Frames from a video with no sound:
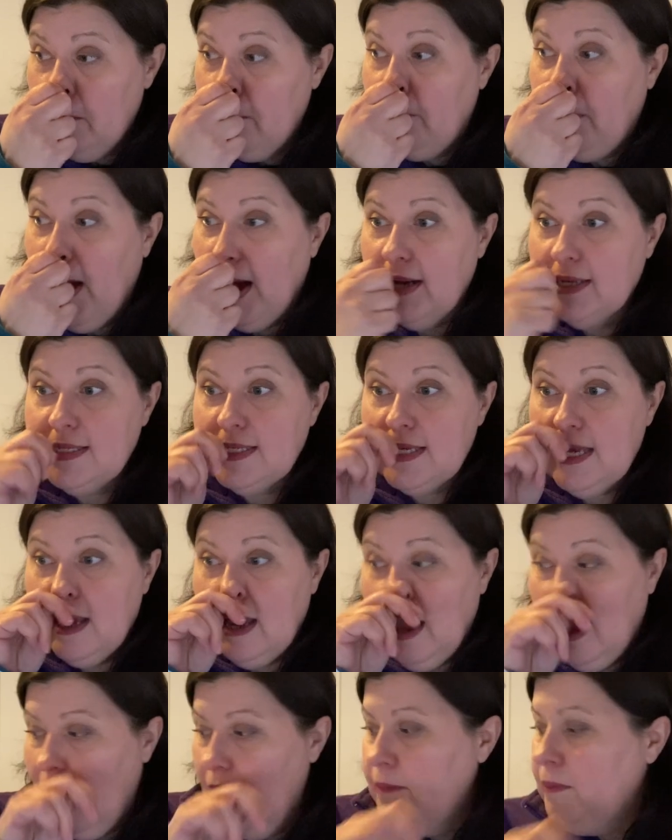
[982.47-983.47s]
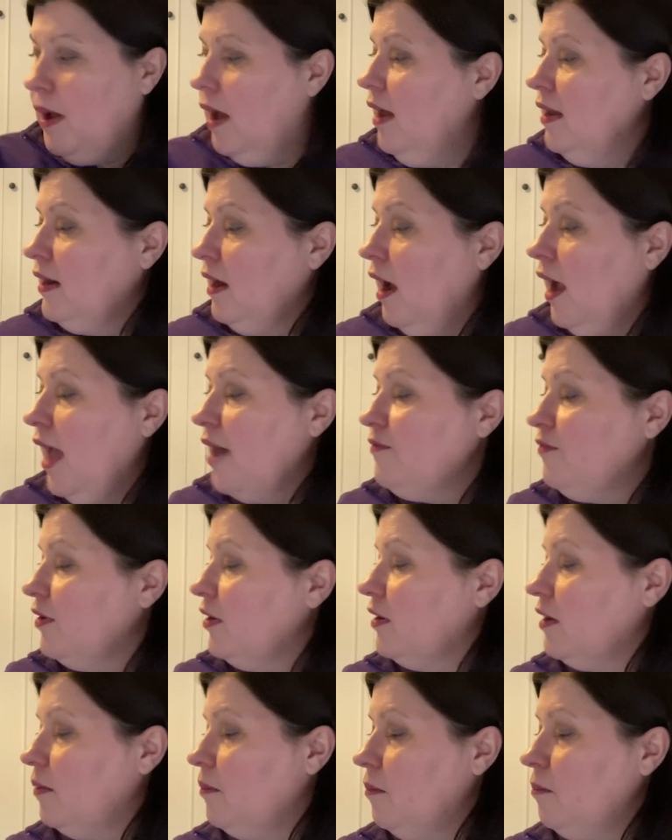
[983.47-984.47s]
But um, and I
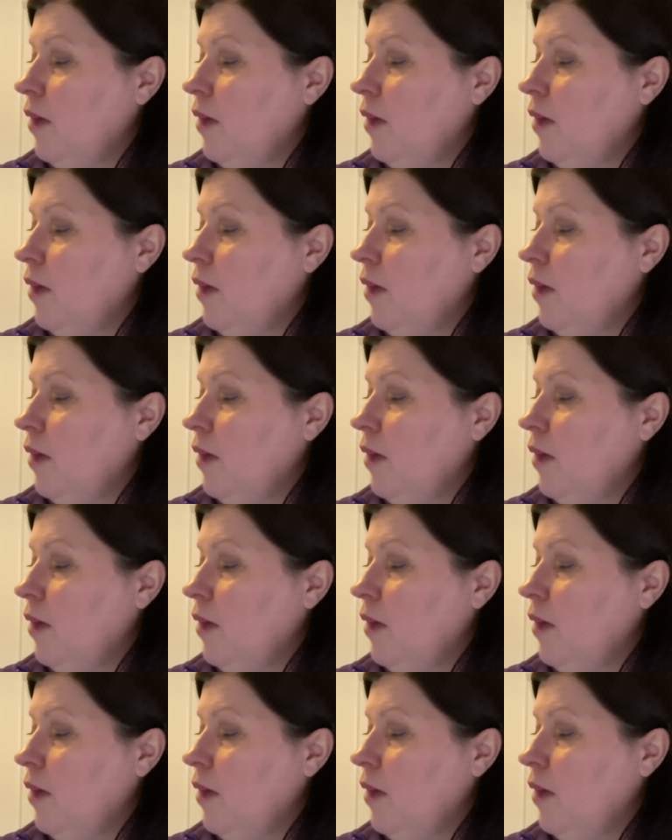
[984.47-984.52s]
haven't,